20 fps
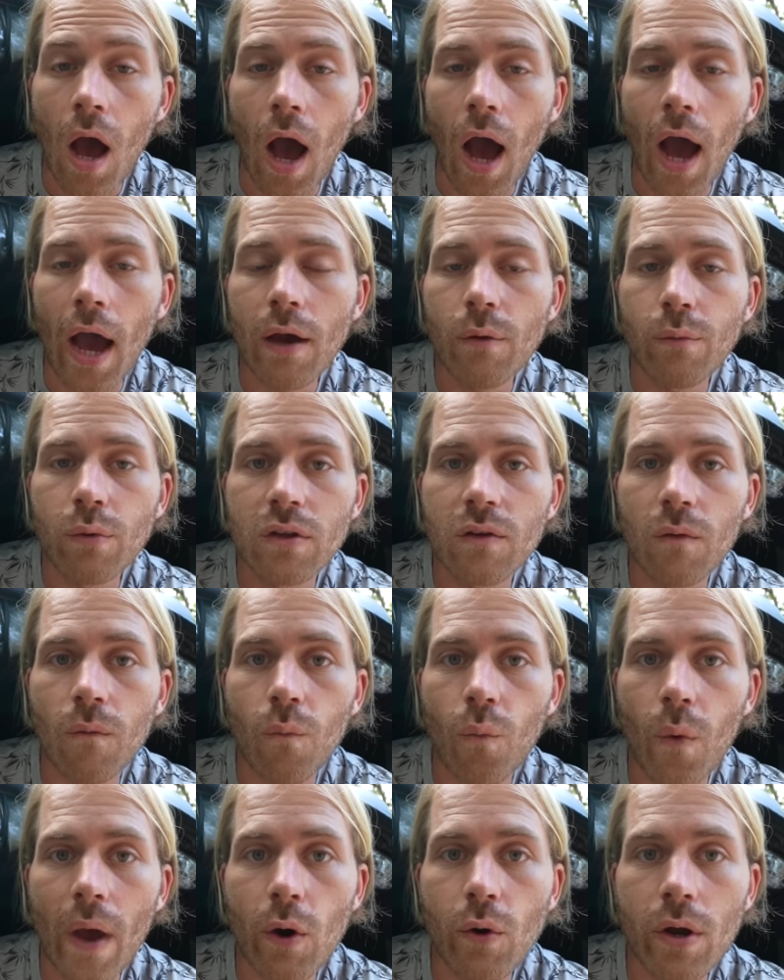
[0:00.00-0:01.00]
I would
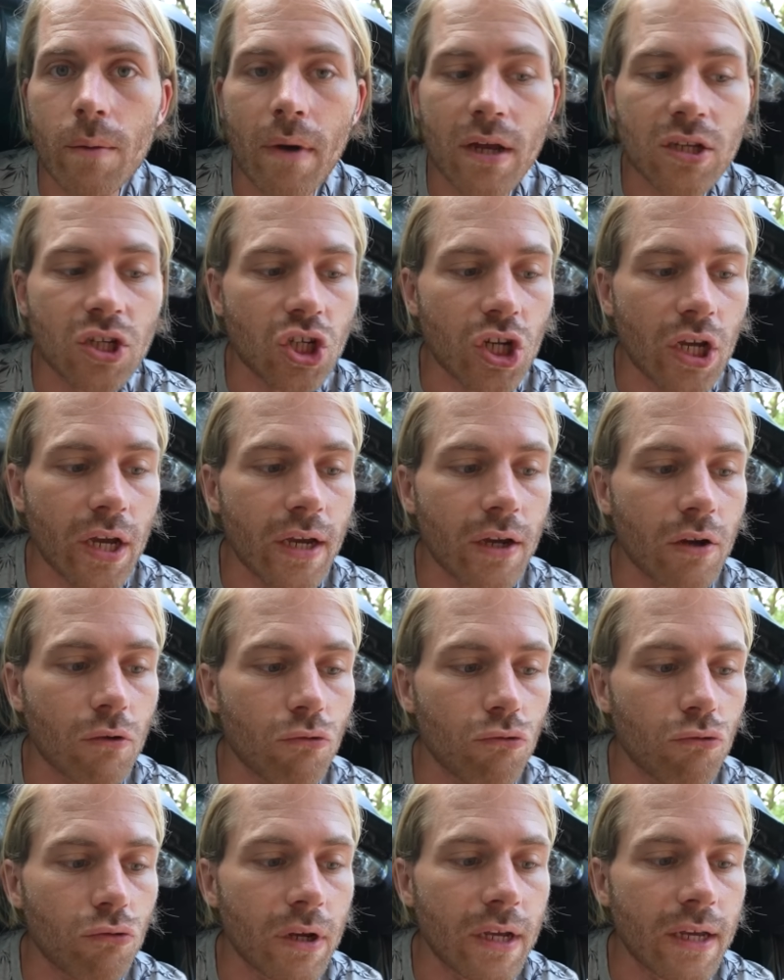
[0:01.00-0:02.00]
very much
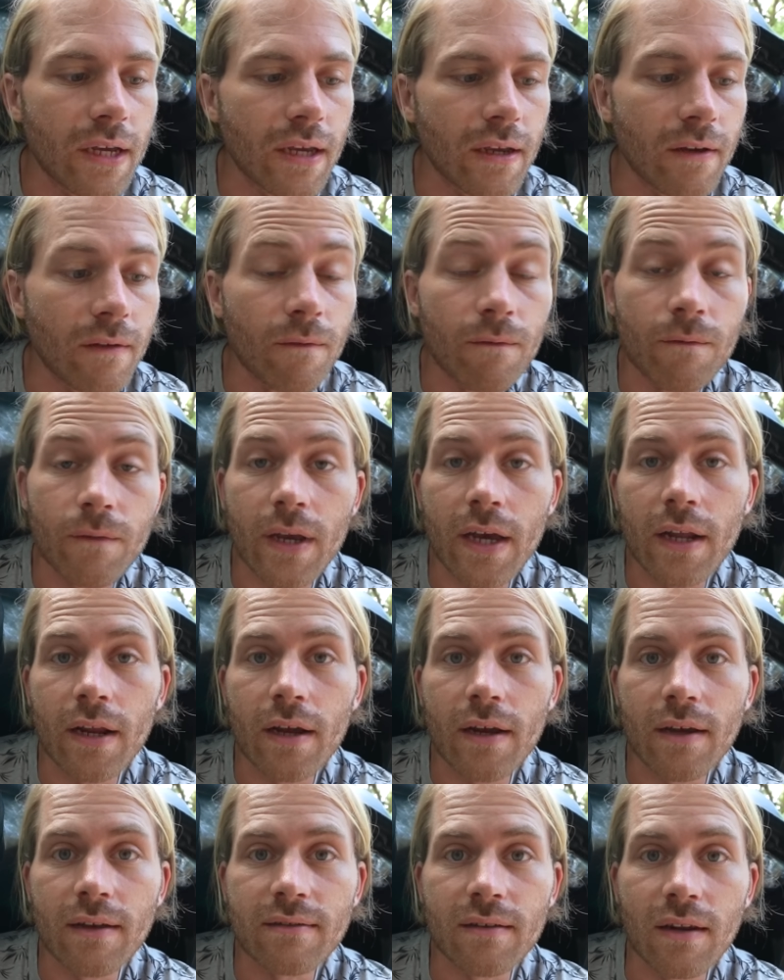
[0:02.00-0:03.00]
agree.
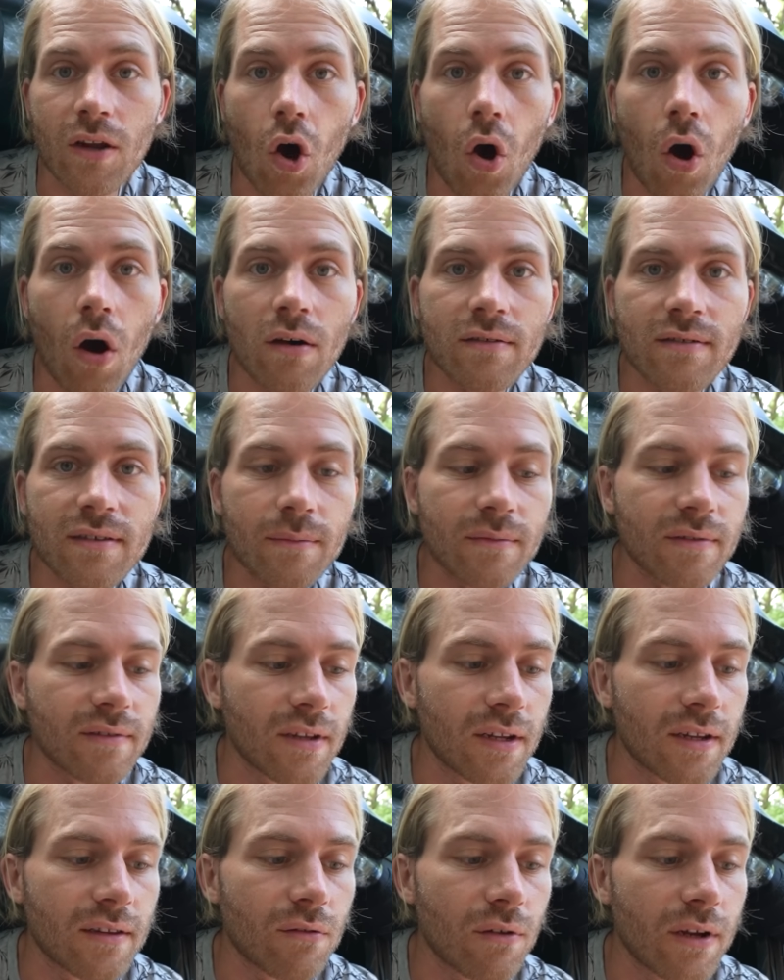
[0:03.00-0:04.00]
Vienna is an awesome
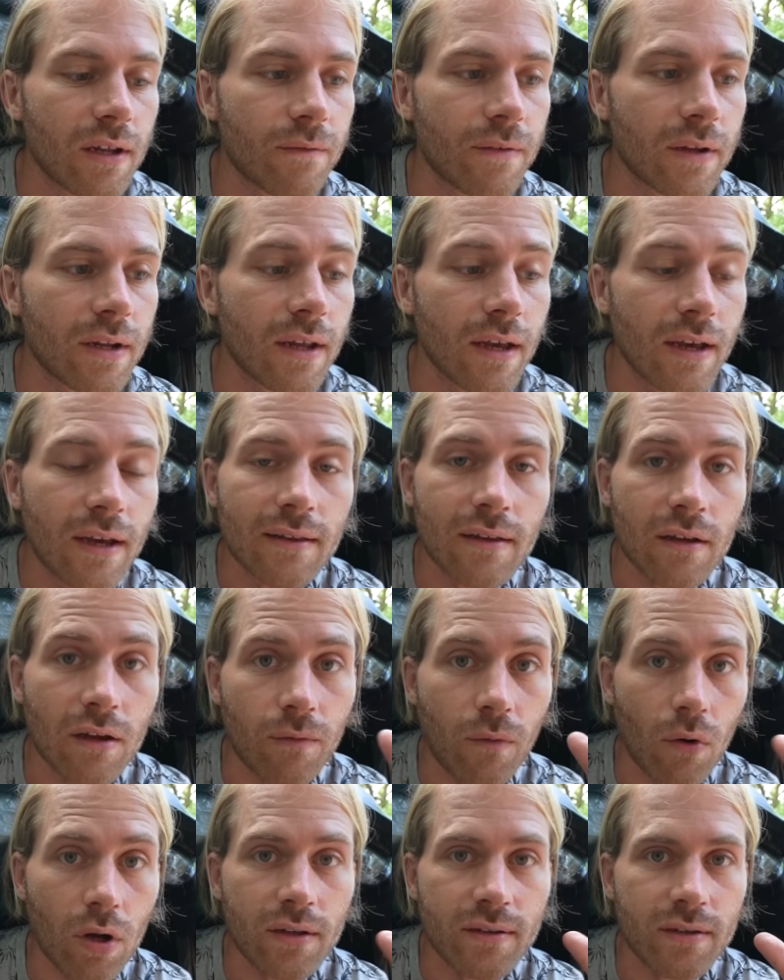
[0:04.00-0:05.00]
city to live in. The
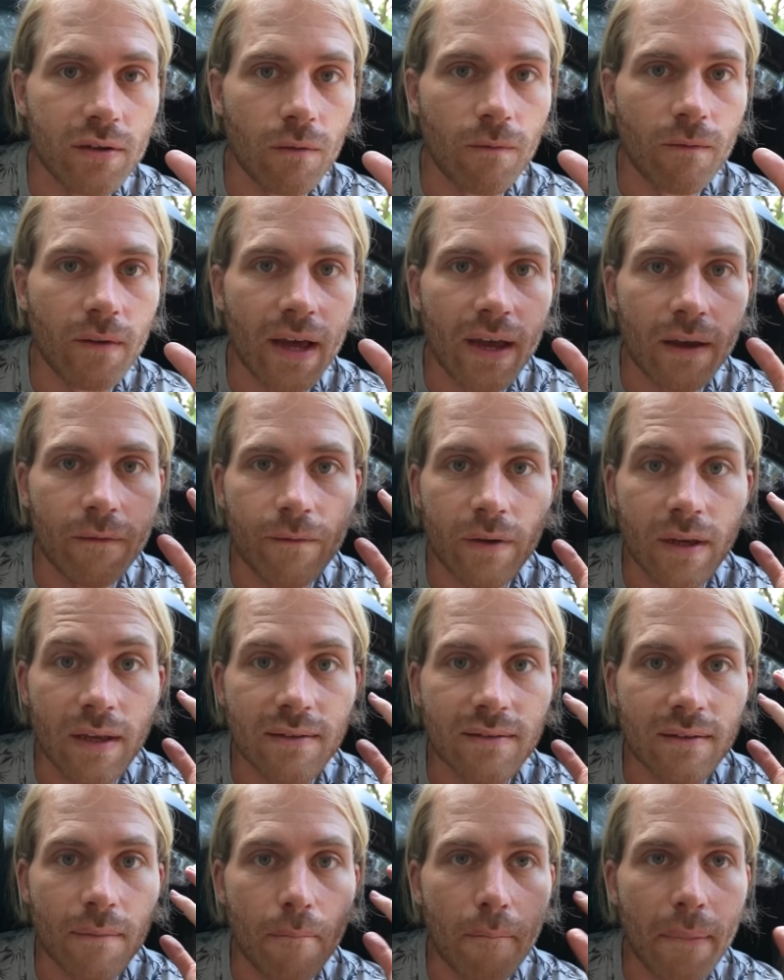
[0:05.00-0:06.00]
quality of life
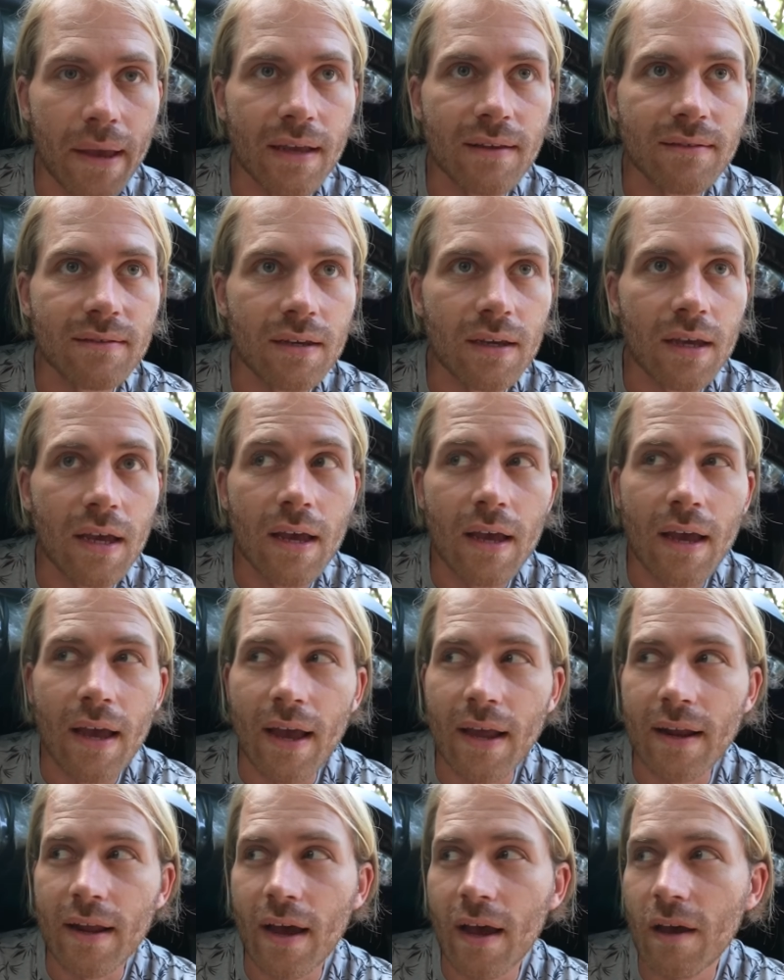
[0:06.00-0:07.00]
is amazing
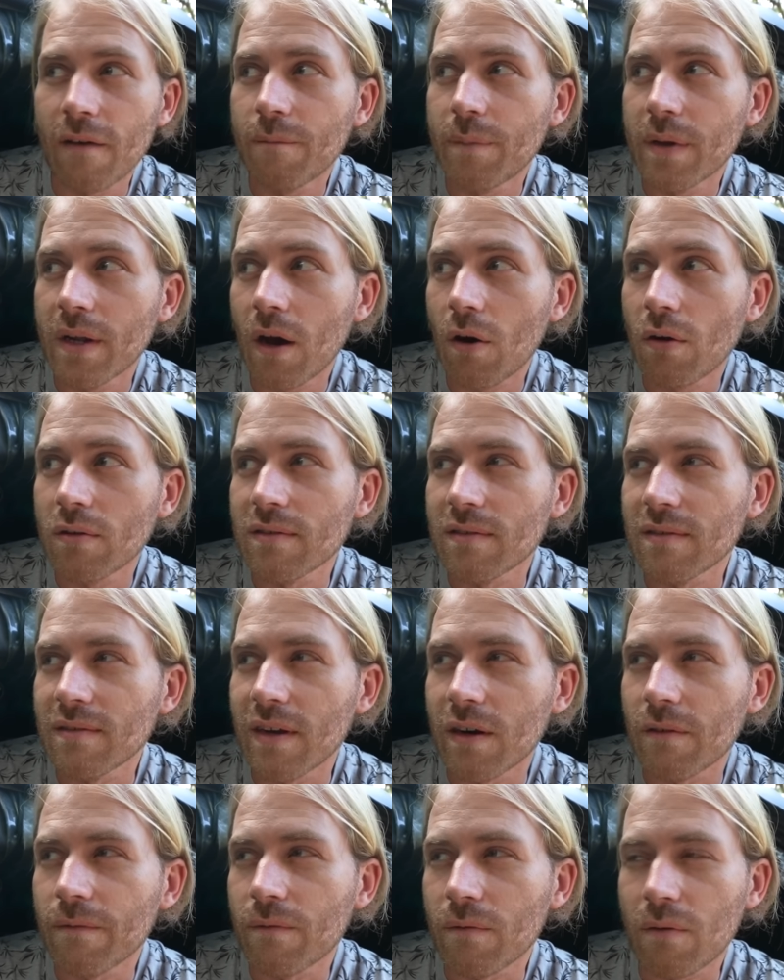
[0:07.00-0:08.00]
and I have been out
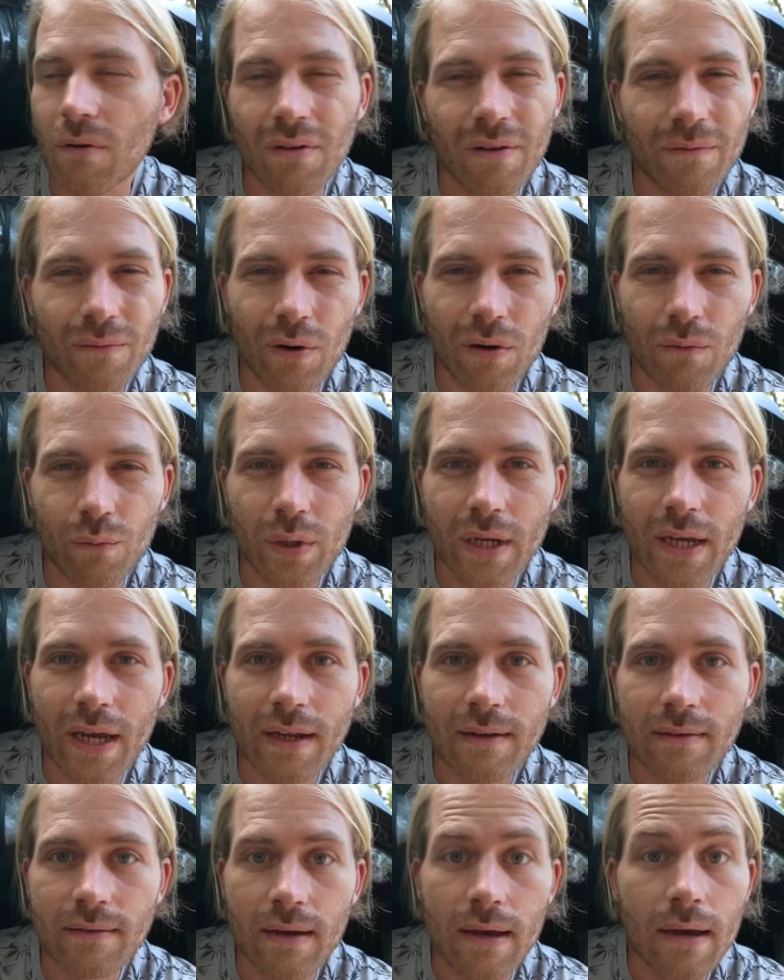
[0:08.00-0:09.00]
there only for a
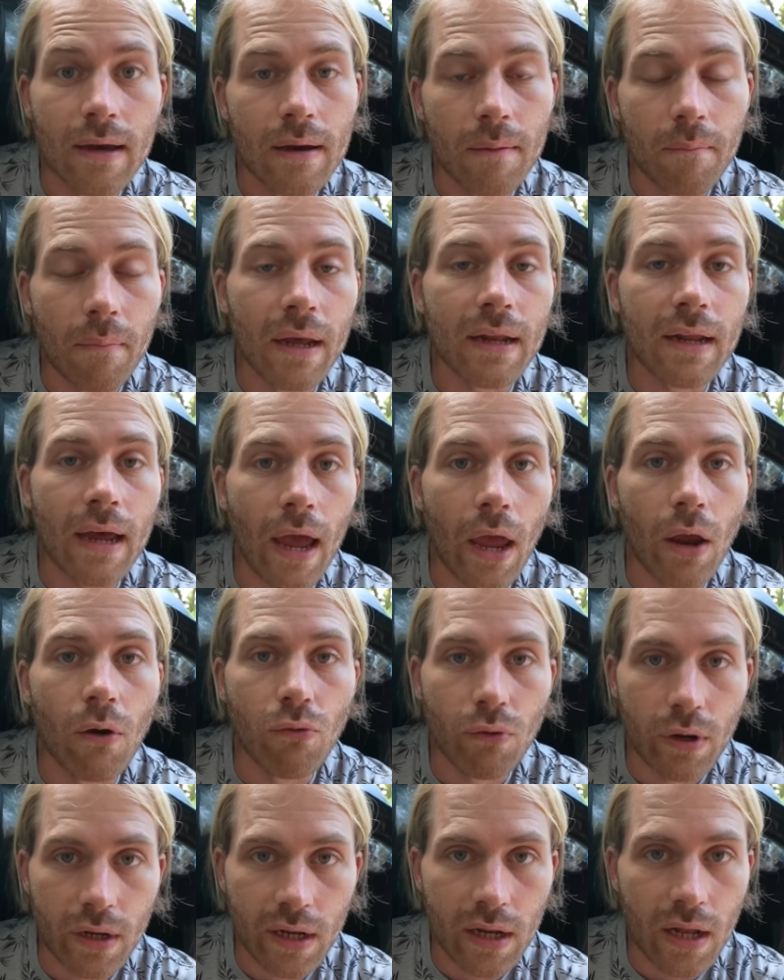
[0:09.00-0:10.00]
weekend, but I
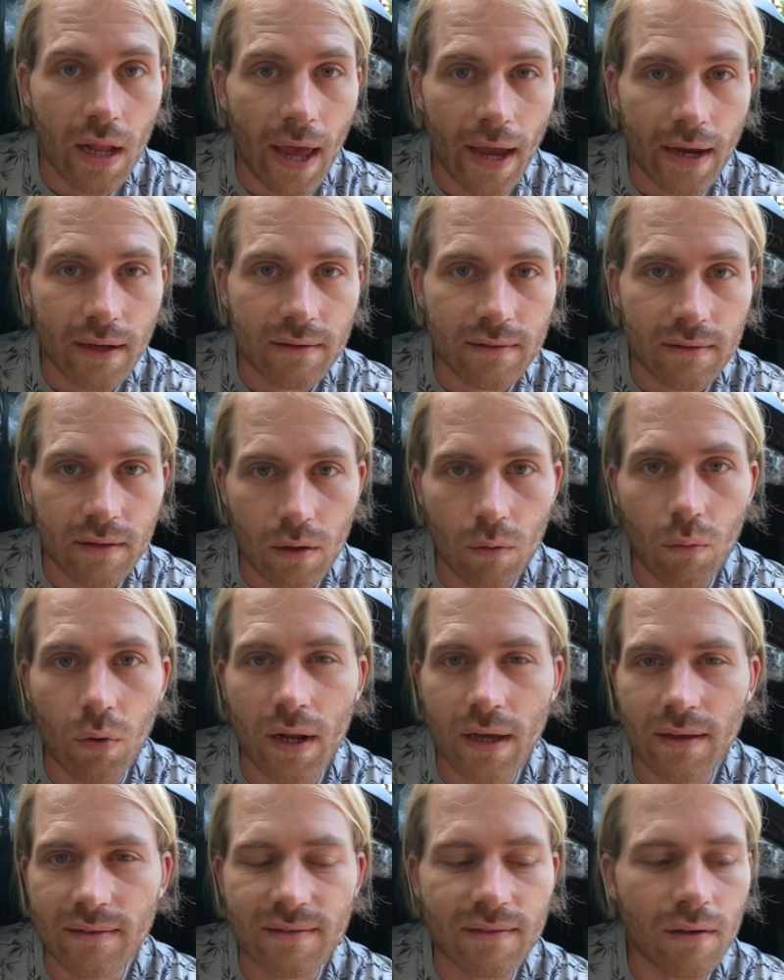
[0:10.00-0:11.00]
really liked what
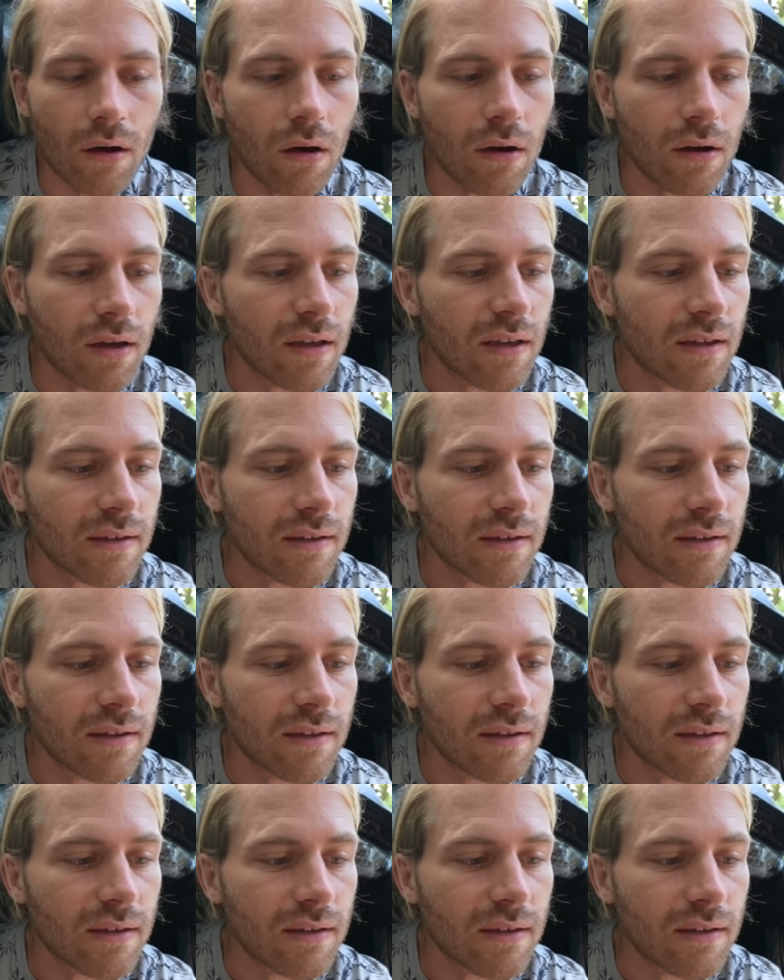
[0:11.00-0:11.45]
I saw.